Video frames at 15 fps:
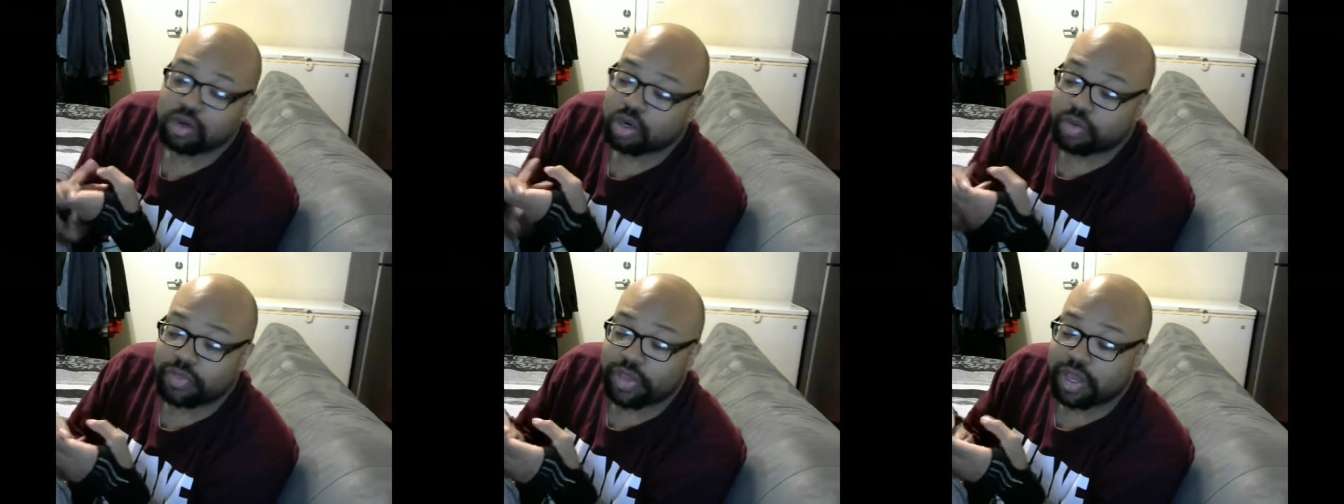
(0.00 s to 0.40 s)

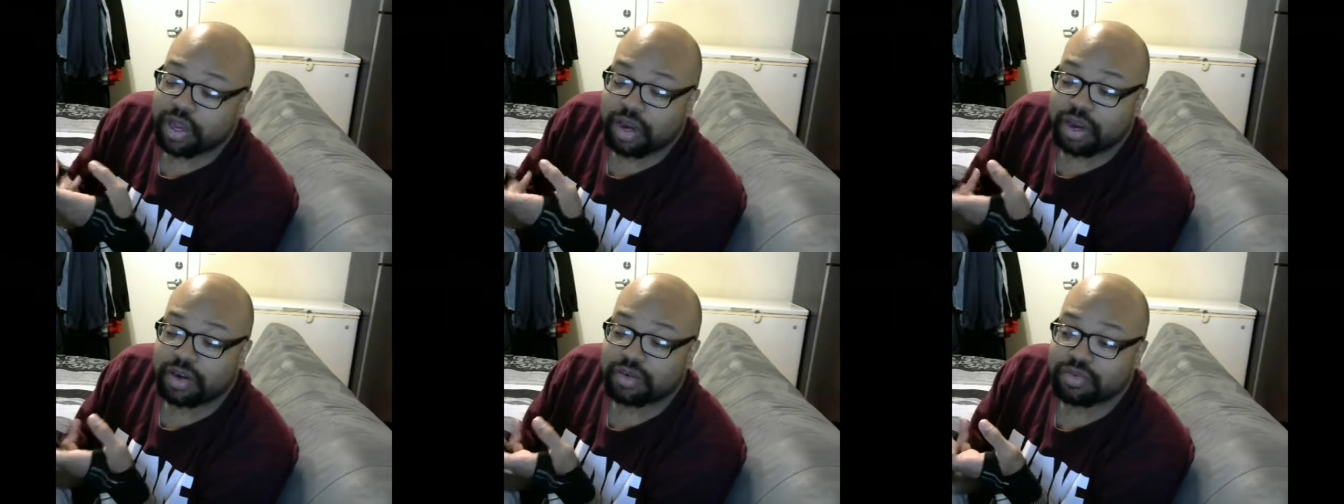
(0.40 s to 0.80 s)
or they
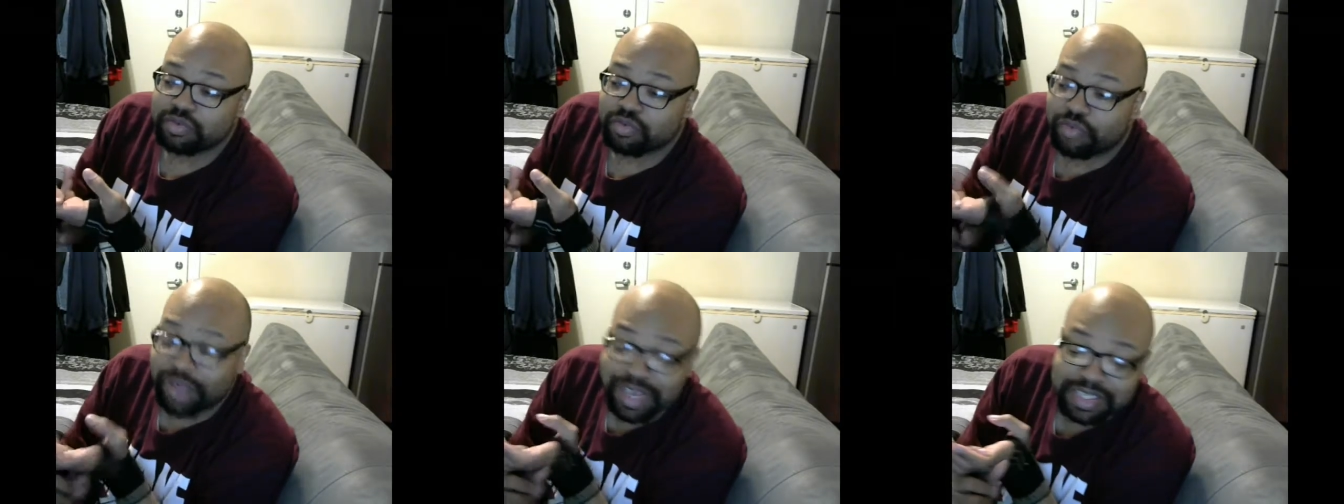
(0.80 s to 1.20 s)
are
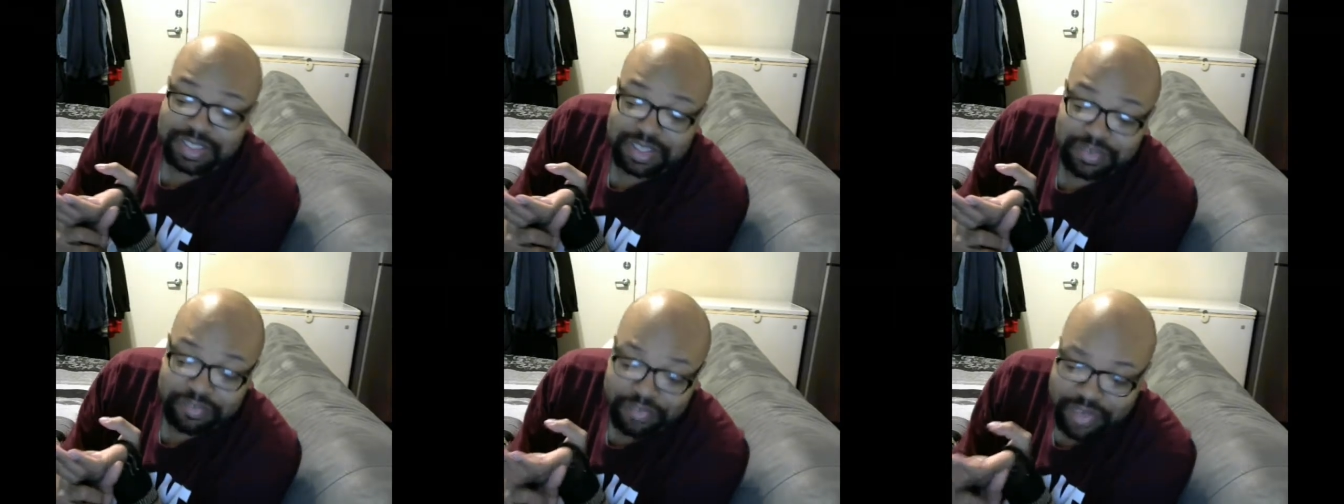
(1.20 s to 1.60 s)

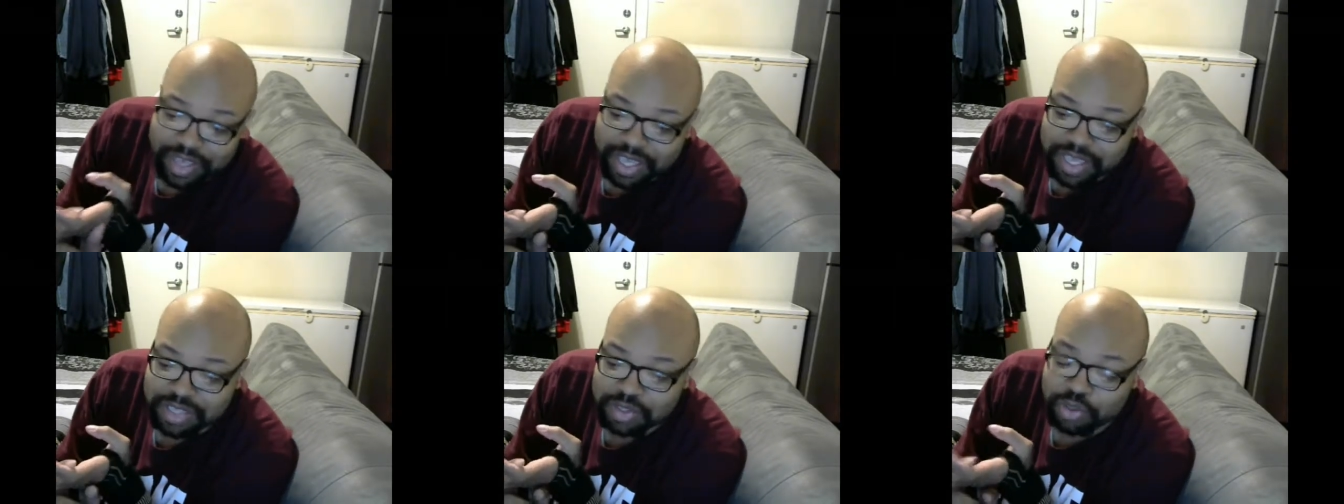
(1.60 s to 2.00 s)
wrestling
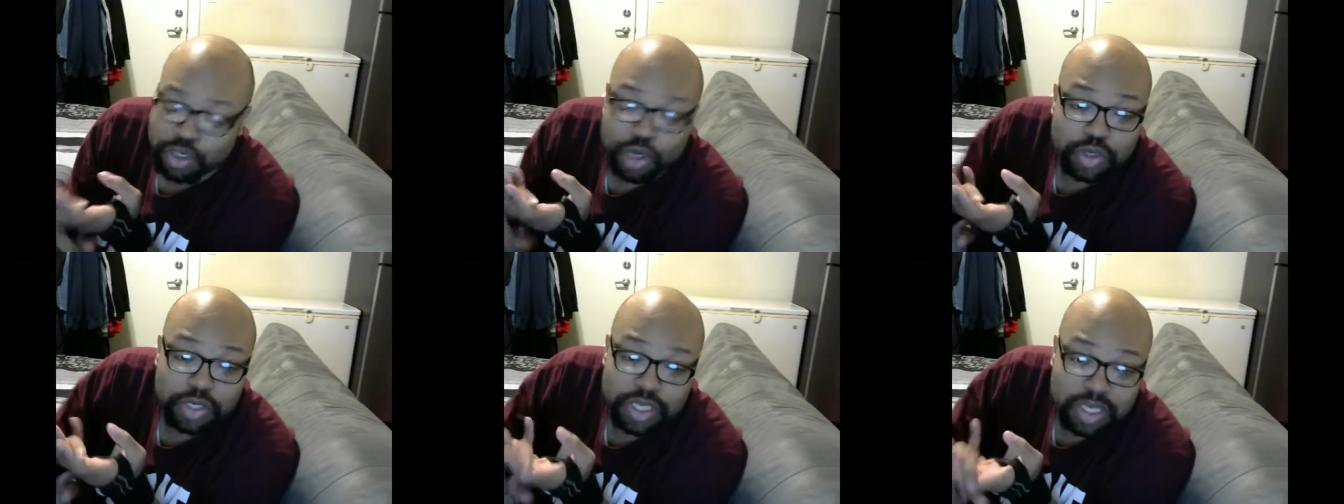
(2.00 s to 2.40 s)
fans who
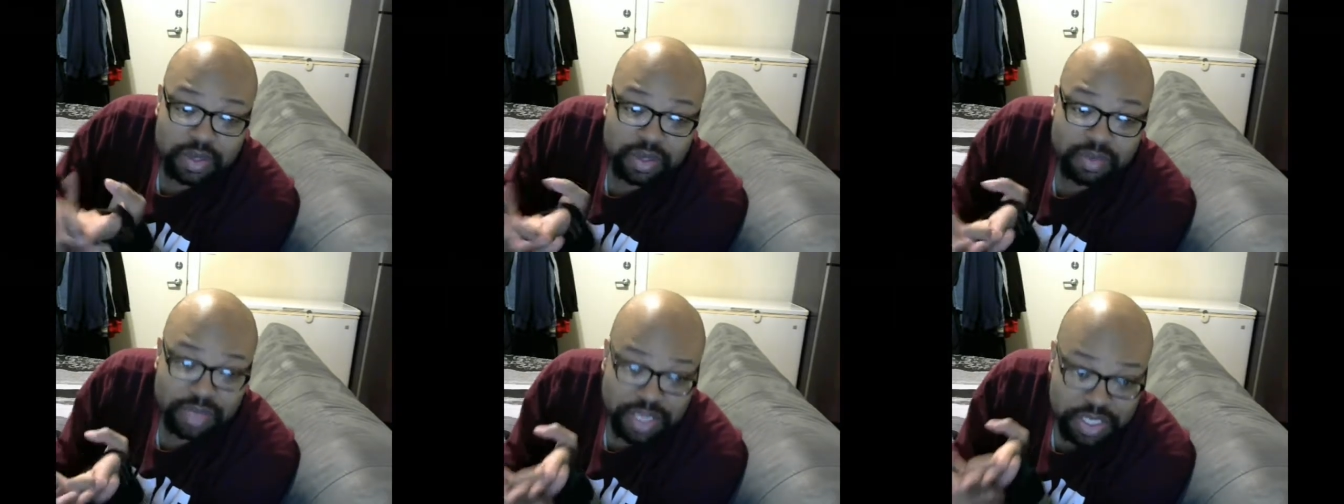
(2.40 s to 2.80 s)
go to the
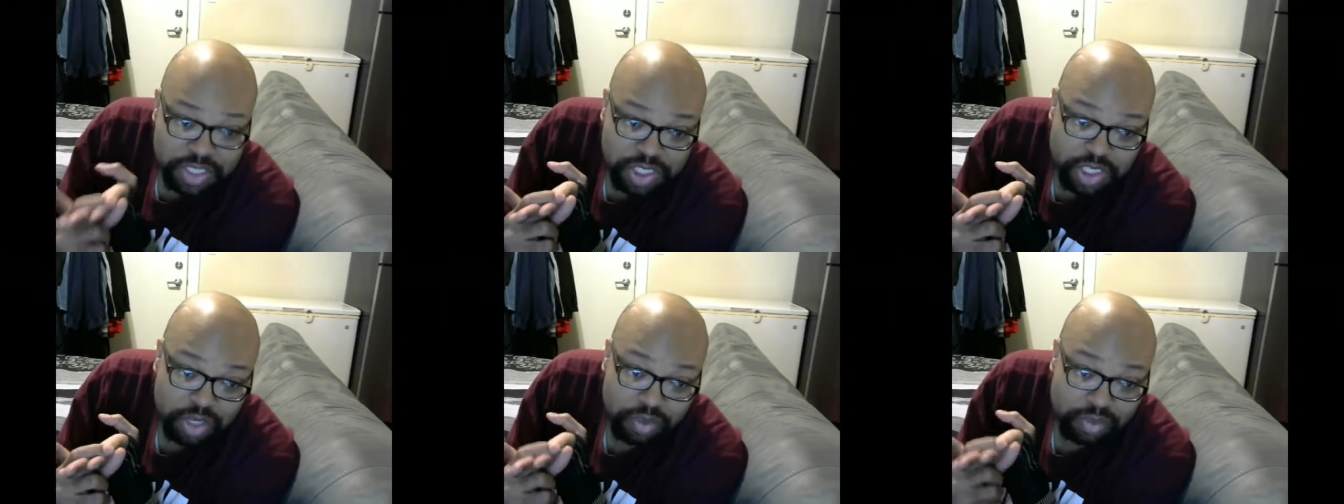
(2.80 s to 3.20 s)
W W E
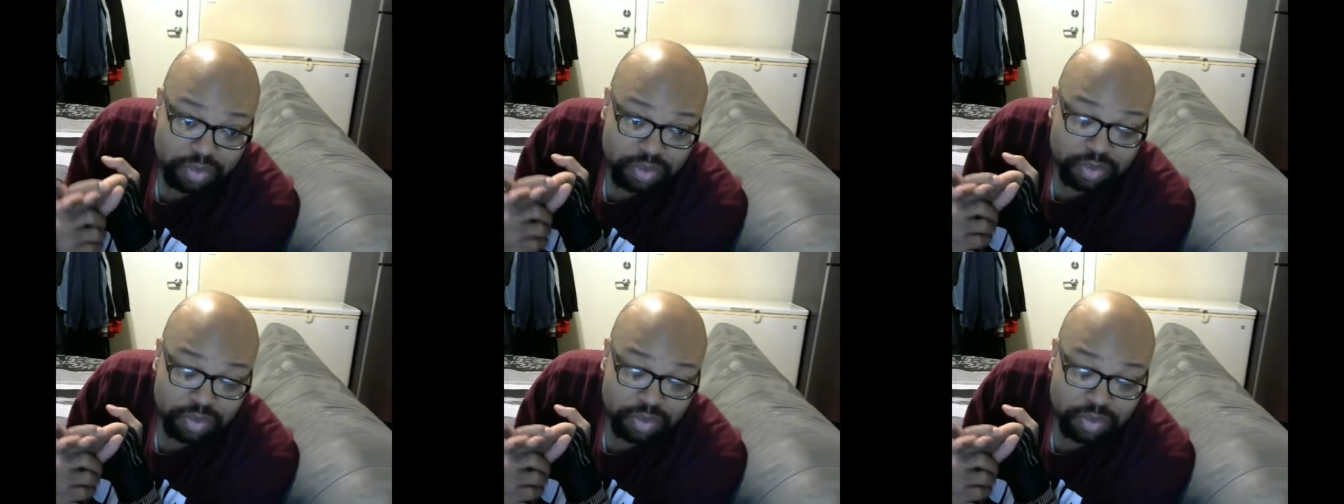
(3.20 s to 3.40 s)
show,